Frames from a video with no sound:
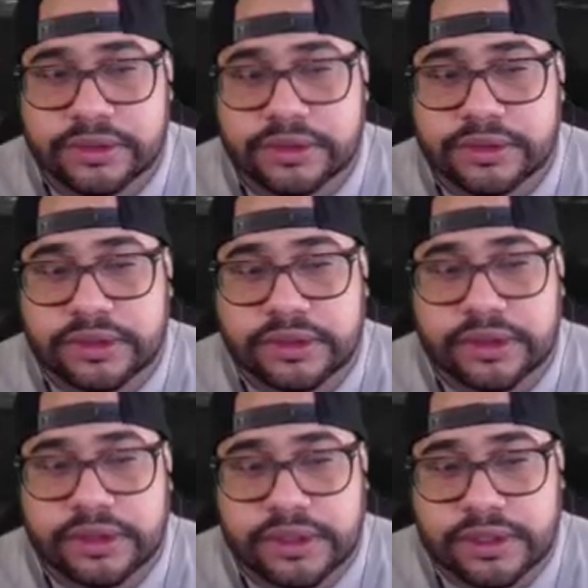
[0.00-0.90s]
in special
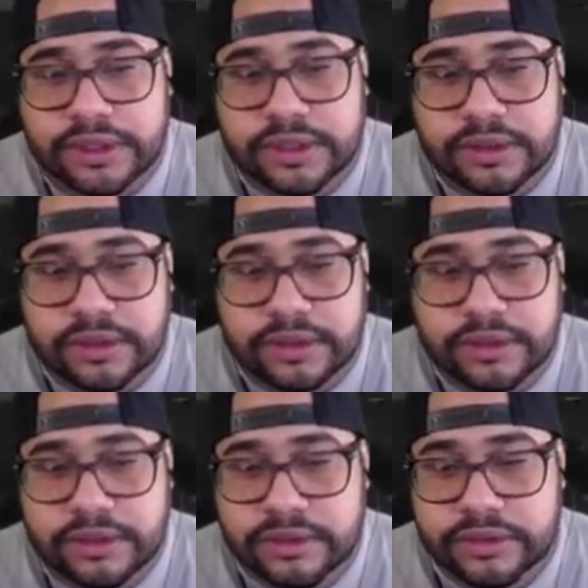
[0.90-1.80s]
ways.
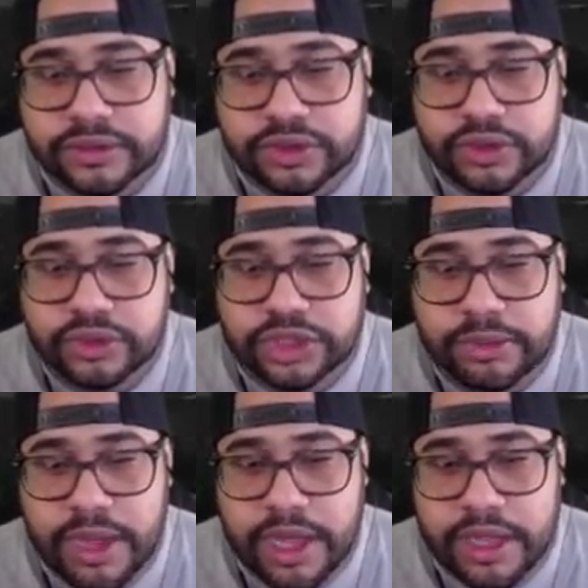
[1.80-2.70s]

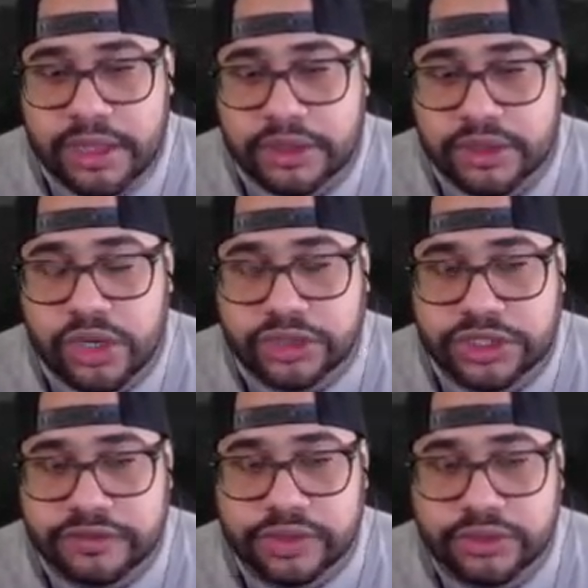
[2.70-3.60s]
Tsushima! Ghost of
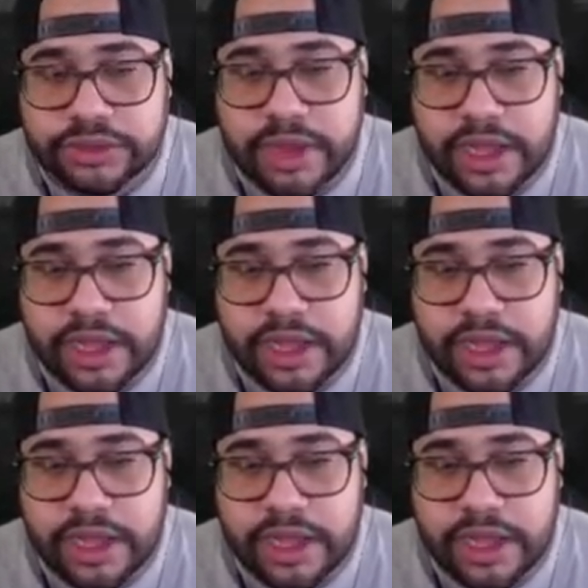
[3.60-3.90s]
Tsushima. We have